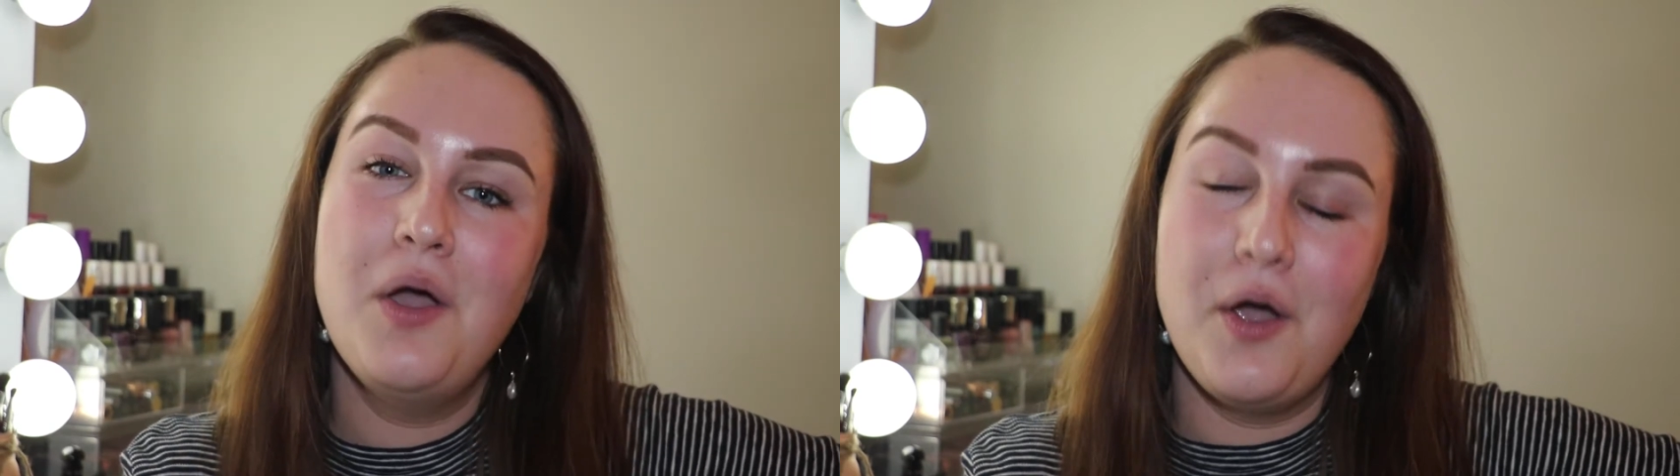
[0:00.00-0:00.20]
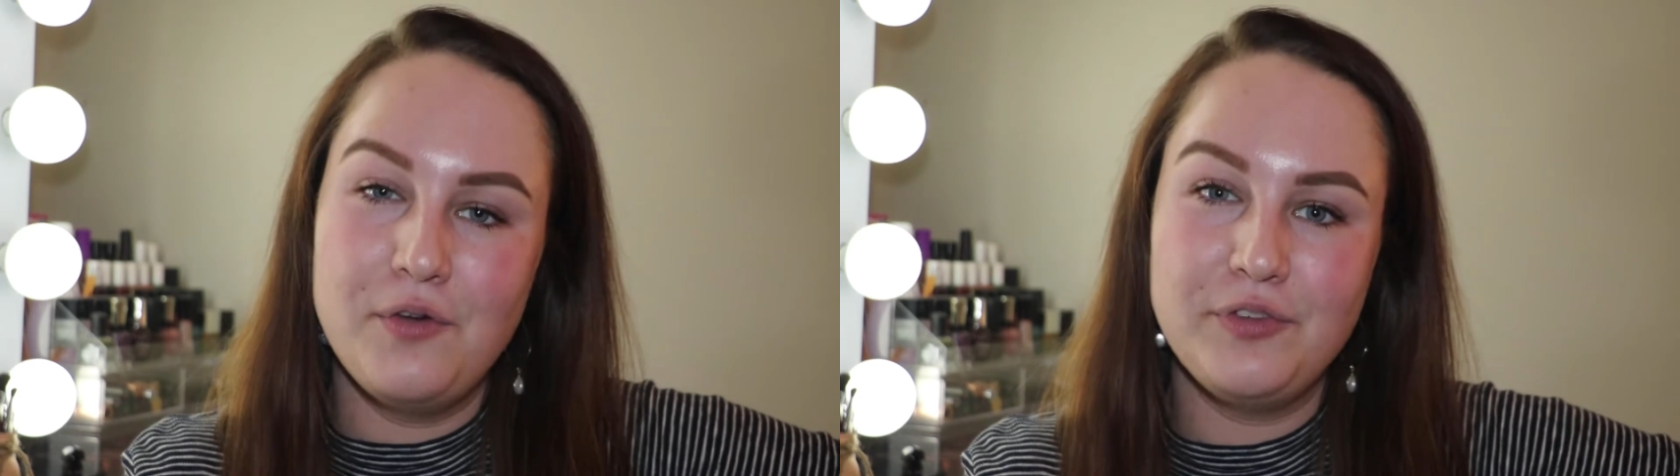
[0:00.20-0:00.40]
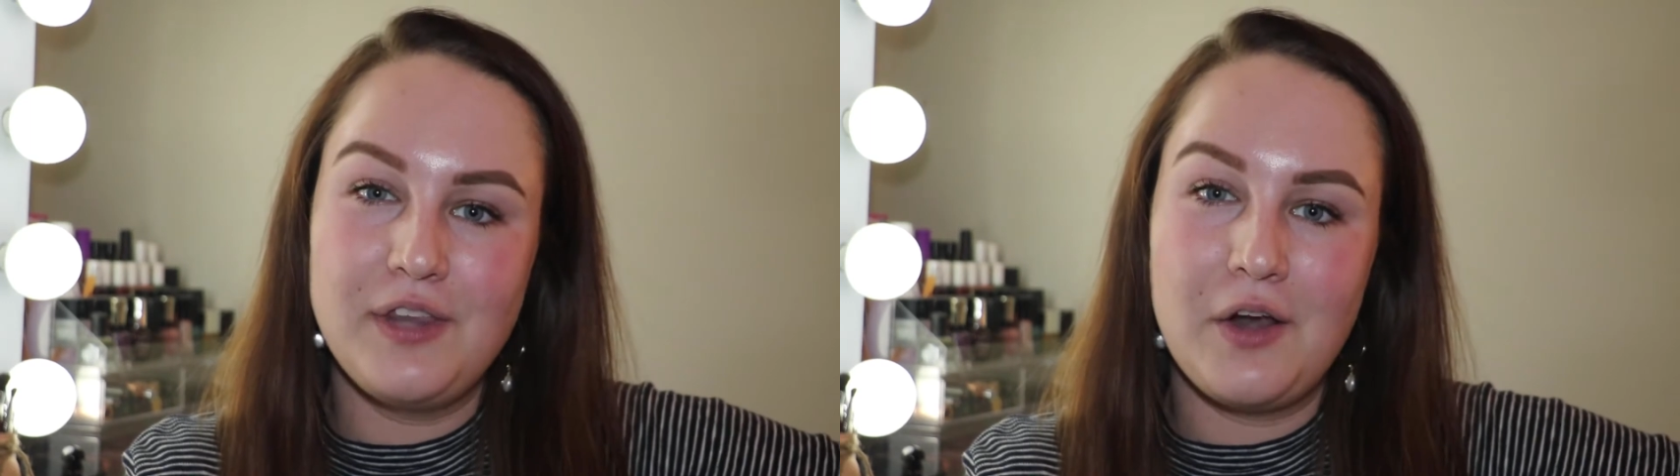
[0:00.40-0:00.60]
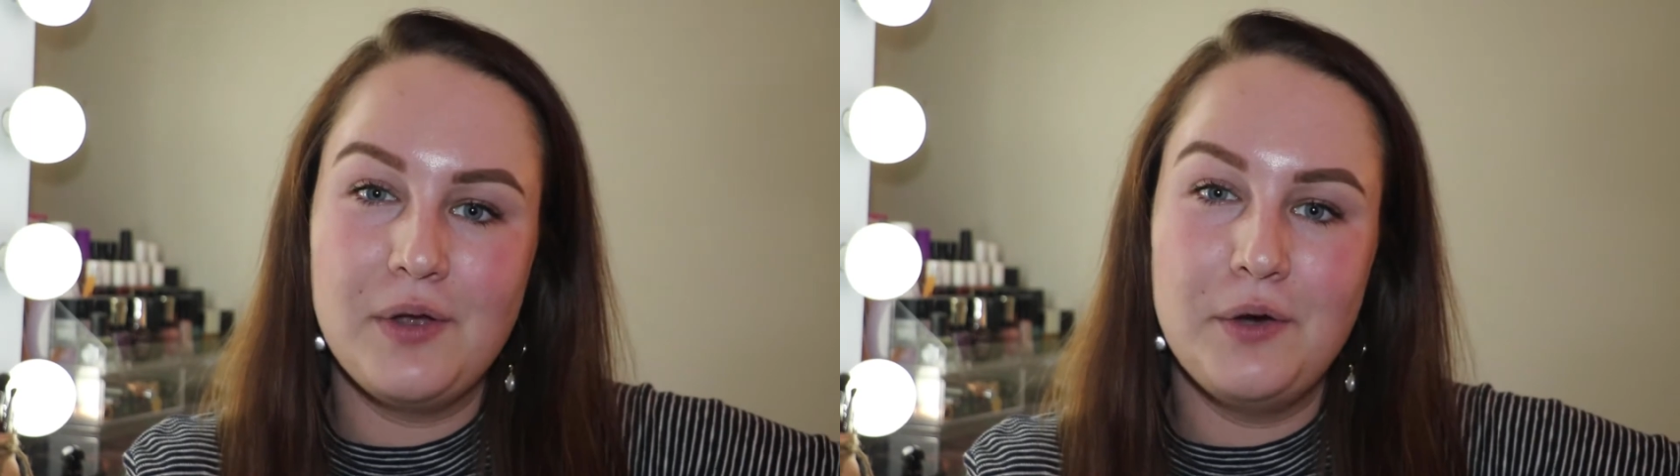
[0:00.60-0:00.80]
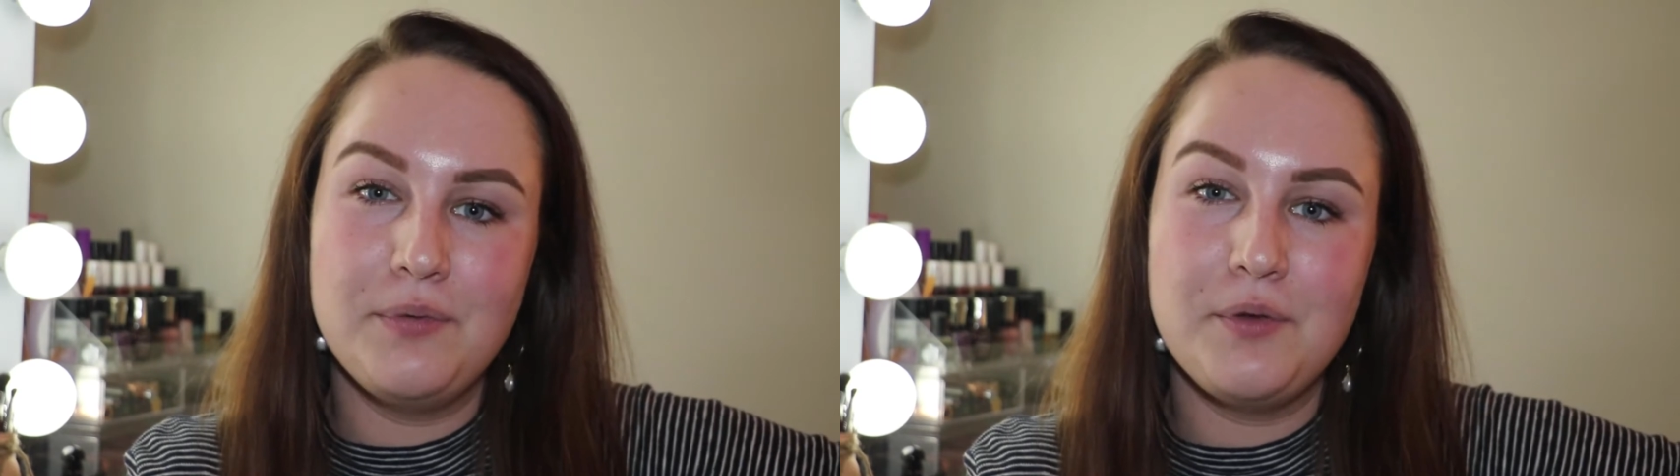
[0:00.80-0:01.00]
Hopefully that'll
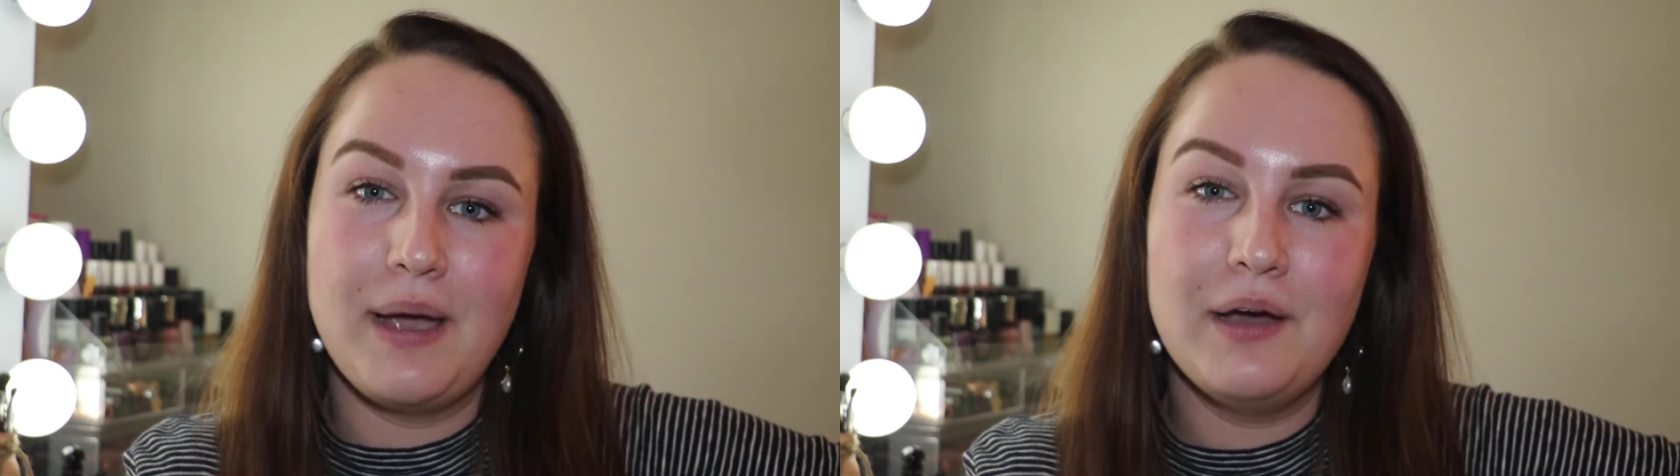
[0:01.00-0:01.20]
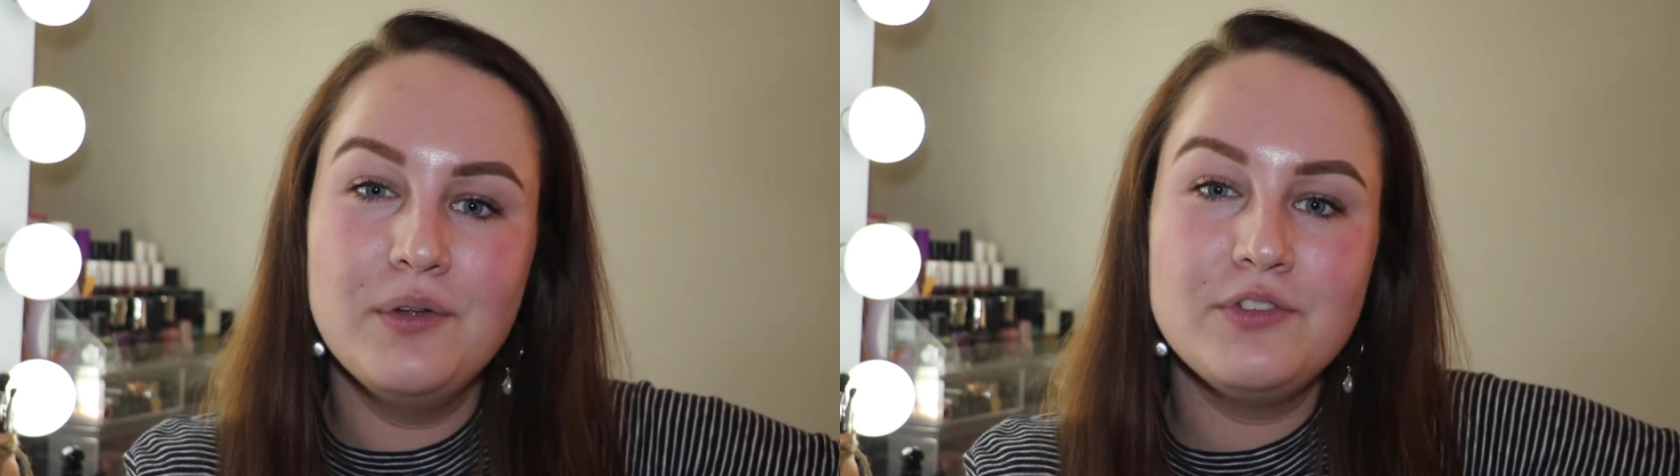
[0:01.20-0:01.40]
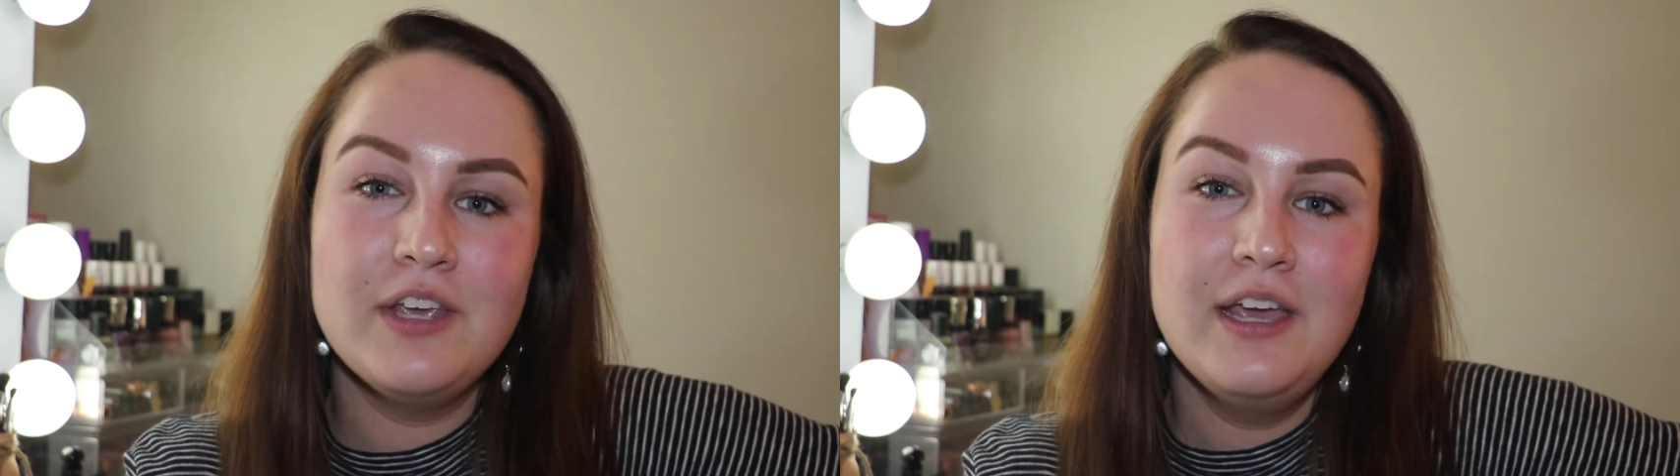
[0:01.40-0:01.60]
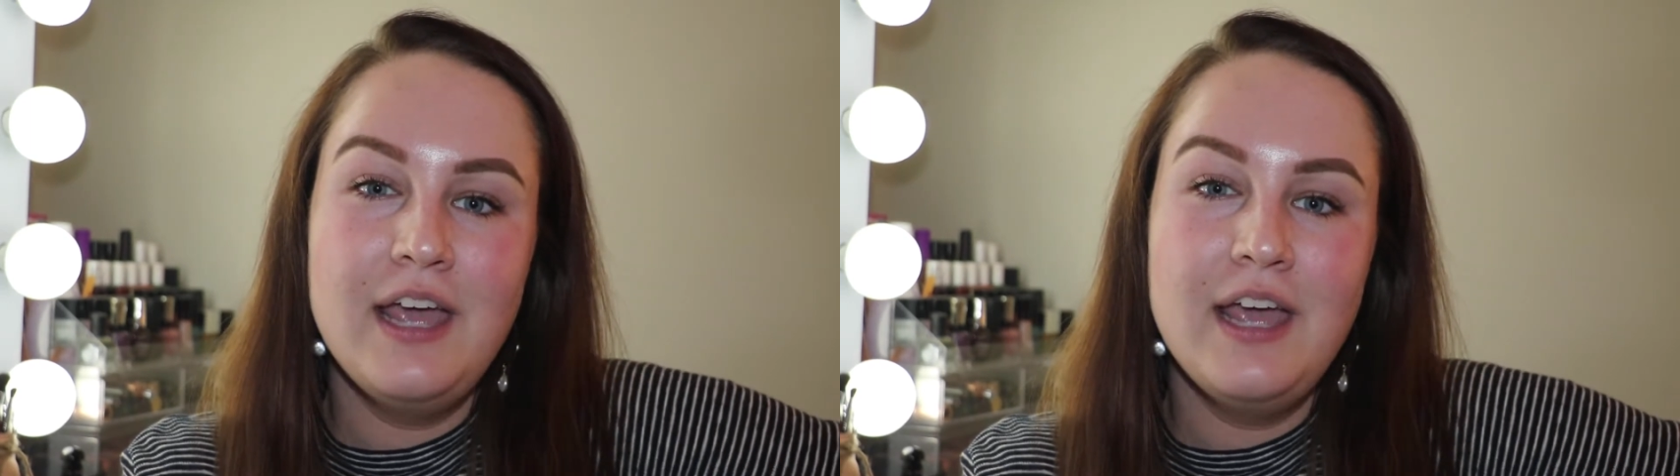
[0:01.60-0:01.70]
help you out.